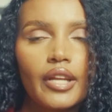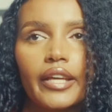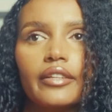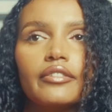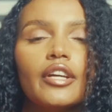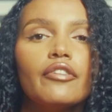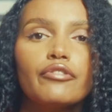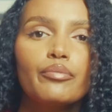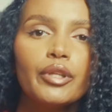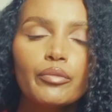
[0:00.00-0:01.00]
Like
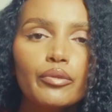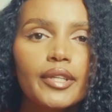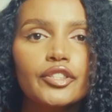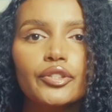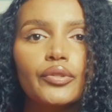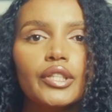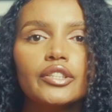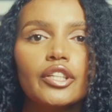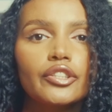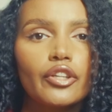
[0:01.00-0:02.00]
from the moment you
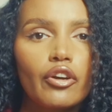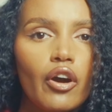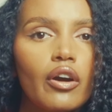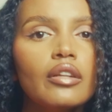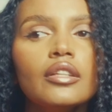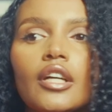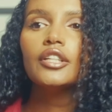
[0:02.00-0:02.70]
enter the hall,